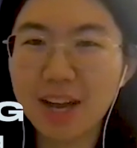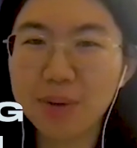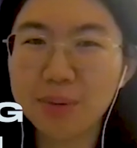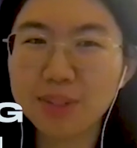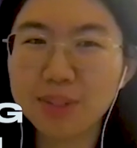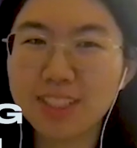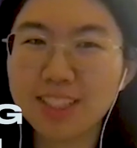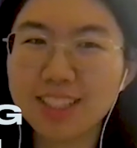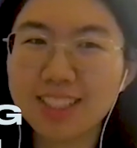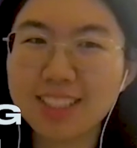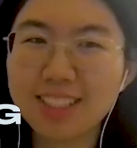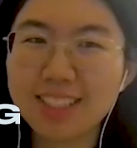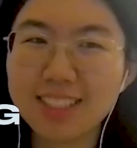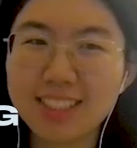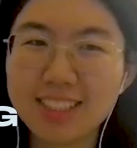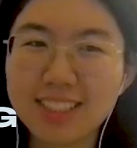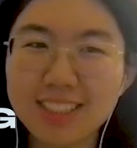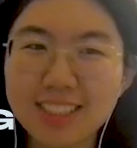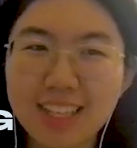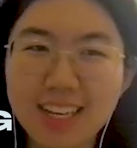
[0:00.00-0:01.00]
I would just say
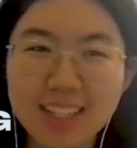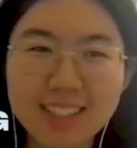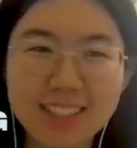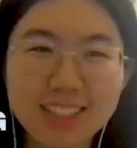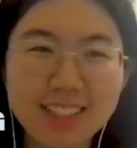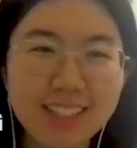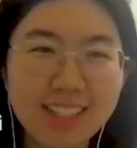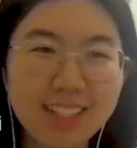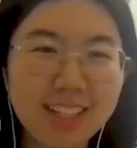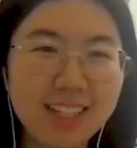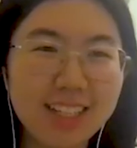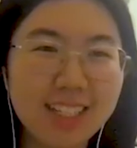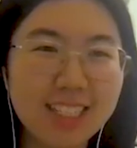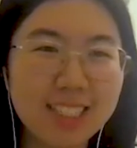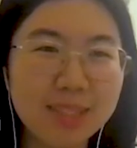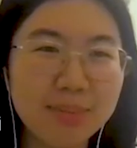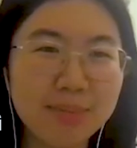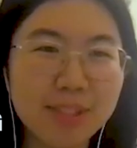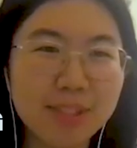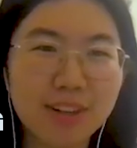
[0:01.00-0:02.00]
that
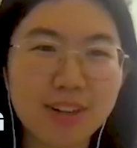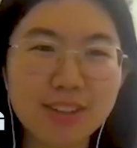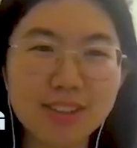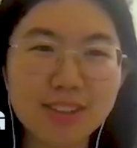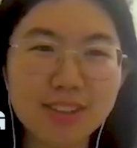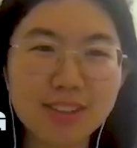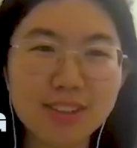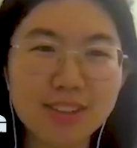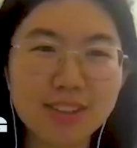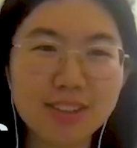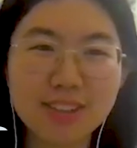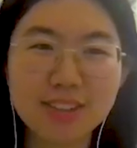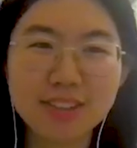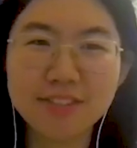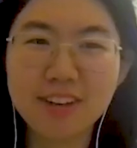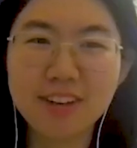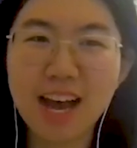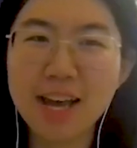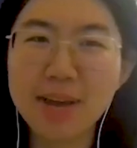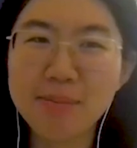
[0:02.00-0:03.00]
it's because of
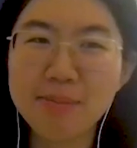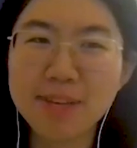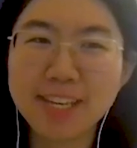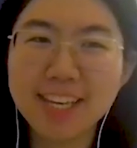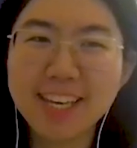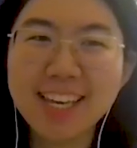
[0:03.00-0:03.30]
IB.